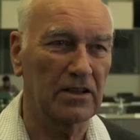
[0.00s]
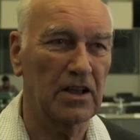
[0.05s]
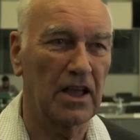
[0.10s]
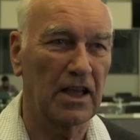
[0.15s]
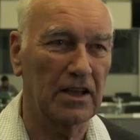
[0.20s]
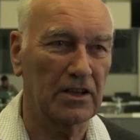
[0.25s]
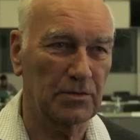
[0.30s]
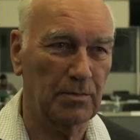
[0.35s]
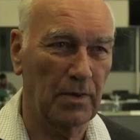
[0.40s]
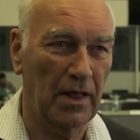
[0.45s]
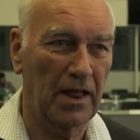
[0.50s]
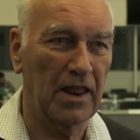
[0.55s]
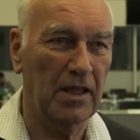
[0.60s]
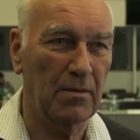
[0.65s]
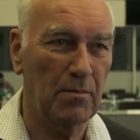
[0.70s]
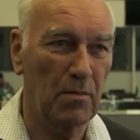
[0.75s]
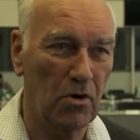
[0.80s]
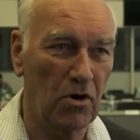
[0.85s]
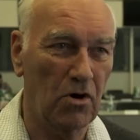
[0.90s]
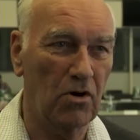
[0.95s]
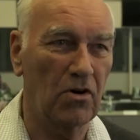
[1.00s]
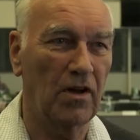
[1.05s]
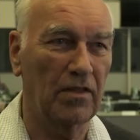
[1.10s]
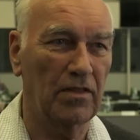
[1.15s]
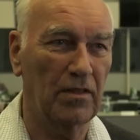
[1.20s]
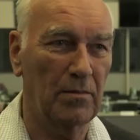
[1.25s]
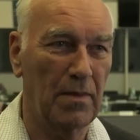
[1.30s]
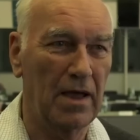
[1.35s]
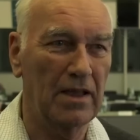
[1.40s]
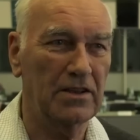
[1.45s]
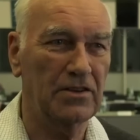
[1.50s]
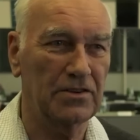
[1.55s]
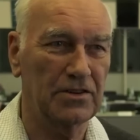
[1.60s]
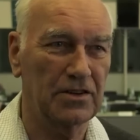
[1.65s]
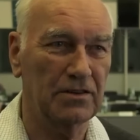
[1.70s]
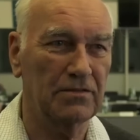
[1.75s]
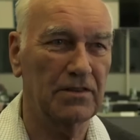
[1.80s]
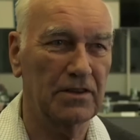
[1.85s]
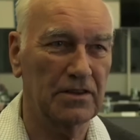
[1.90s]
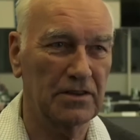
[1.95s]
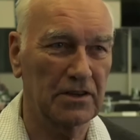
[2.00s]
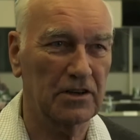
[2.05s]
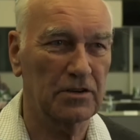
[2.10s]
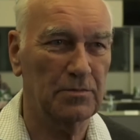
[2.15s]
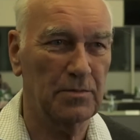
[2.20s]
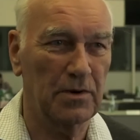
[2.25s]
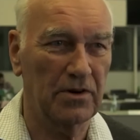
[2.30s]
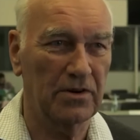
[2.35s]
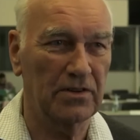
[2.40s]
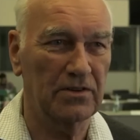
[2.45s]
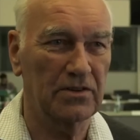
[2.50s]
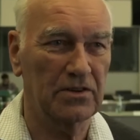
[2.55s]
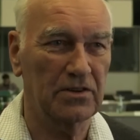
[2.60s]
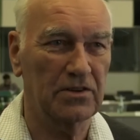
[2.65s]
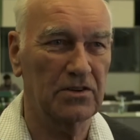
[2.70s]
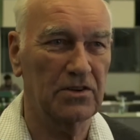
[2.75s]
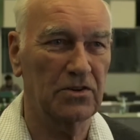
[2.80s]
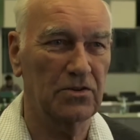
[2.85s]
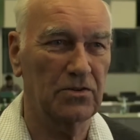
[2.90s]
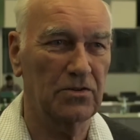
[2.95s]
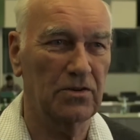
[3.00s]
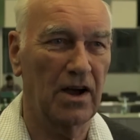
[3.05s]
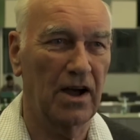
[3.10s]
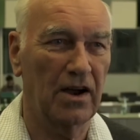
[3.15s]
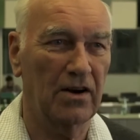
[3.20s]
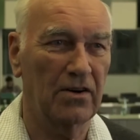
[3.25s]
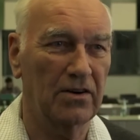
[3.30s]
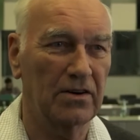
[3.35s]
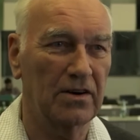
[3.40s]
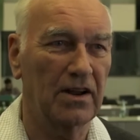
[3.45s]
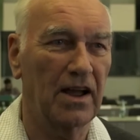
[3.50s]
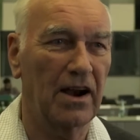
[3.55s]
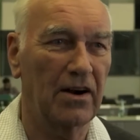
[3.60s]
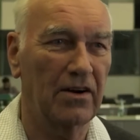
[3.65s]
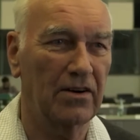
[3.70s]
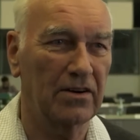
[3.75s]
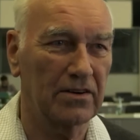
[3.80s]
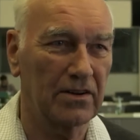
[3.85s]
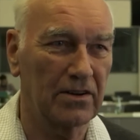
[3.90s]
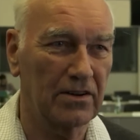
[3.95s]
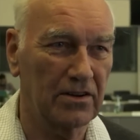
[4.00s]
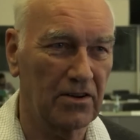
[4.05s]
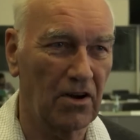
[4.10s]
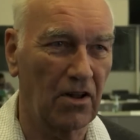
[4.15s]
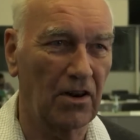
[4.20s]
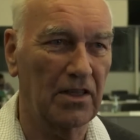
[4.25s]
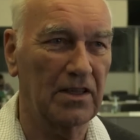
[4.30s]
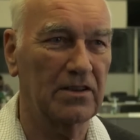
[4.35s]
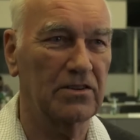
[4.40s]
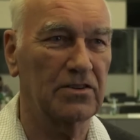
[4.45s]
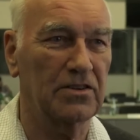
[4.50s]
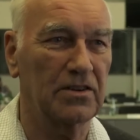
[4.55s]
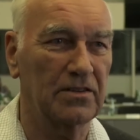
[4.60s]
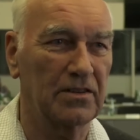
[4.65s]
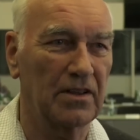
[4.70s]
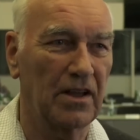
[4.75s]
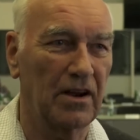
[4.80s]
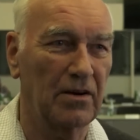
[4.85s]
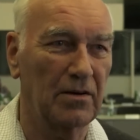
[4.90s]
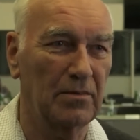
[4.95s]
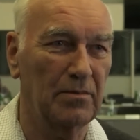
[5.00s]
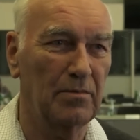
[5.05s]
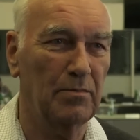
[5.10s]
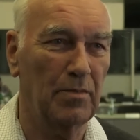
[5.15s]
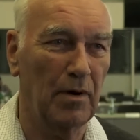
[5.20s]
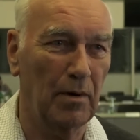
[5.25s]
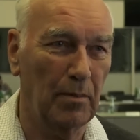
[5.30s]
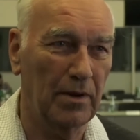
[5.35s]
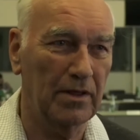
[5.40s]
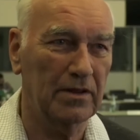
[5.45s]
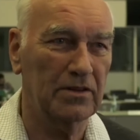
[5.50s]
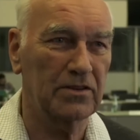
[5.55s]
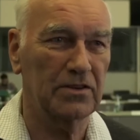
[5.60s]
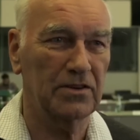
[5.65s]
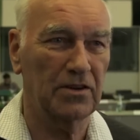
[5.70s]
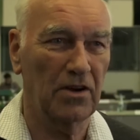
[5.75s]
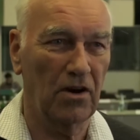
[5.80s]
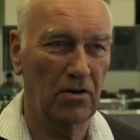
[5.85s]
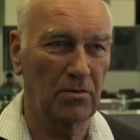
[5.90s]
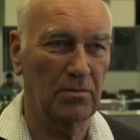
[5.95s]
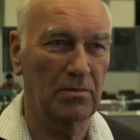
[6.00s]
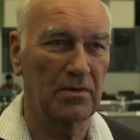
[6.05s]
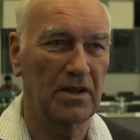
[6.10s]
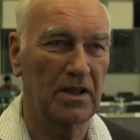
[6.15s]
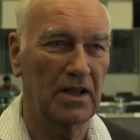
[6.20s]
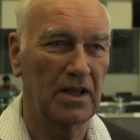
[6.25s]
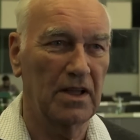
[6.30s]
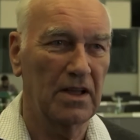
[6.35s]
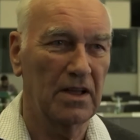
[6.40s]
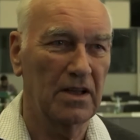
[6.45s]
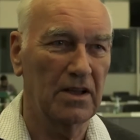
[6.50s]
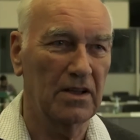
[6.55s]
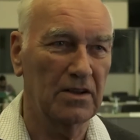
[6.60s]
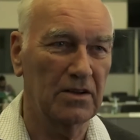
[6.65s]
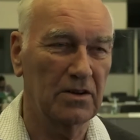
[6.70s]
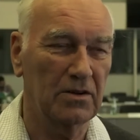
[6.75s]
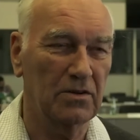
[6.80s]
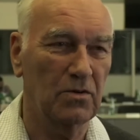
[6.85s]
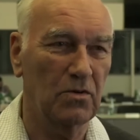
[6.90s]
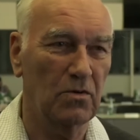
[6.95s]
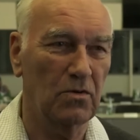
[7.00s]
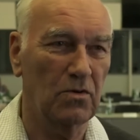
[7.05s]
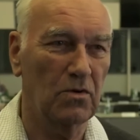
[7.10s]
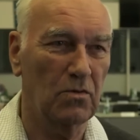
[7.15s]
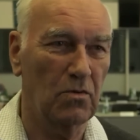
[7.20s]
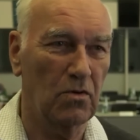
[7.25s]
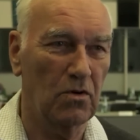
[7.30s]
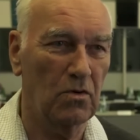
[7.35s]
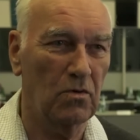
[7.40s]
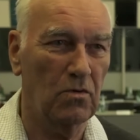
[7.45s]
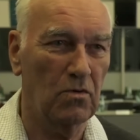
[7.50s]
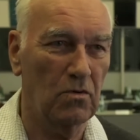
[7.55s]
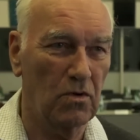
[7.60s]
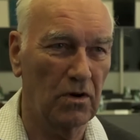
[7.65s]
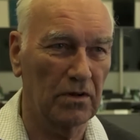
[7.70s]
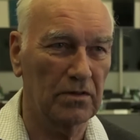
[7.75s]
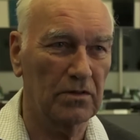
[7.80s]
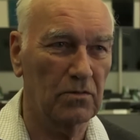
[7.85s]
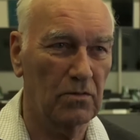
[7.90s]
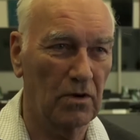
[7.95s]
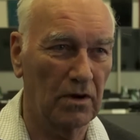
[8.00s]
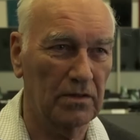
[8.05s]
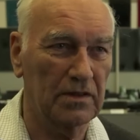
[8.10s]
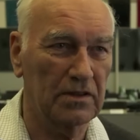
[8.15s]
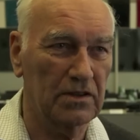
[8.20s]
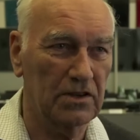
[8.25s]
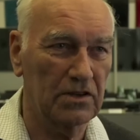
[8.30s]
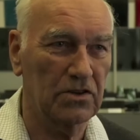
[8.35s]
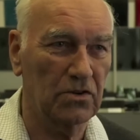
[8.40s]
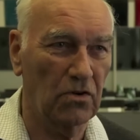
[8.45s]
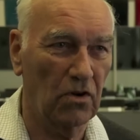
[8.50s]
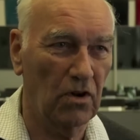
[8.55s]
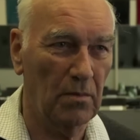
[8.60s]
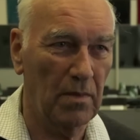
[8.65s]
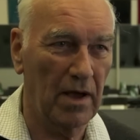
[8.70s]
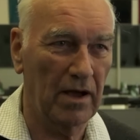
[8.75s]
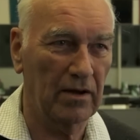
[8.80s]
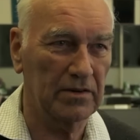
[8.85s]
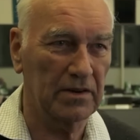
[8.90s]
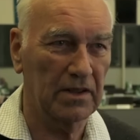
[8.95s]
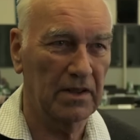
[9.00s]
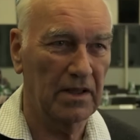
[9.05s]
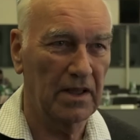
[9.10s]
explaining more on the basis of this experience to our colleagues and our publics at home what this is all about.